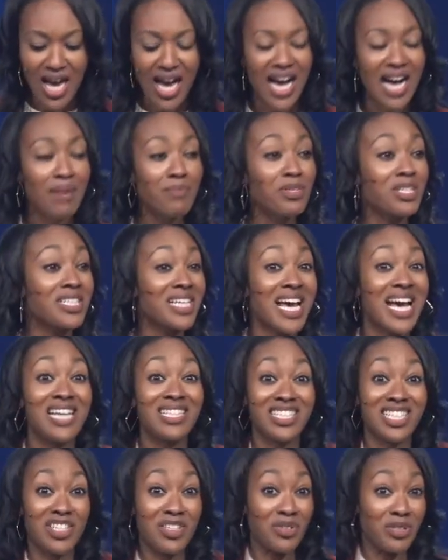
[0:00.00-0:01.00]
I'm just
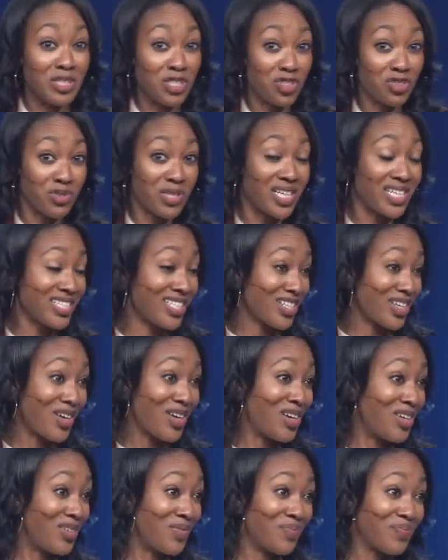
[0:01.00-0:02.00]
asking you to trust,
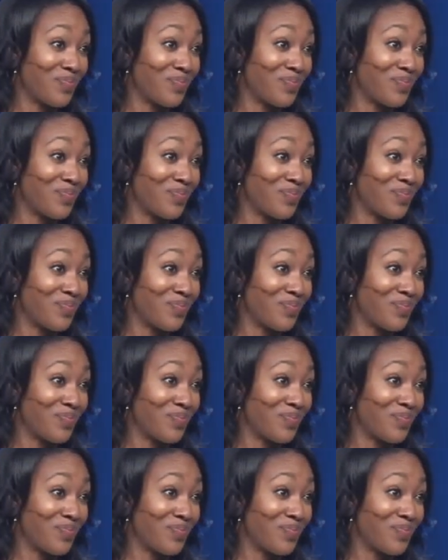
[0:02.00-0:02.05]
y'all.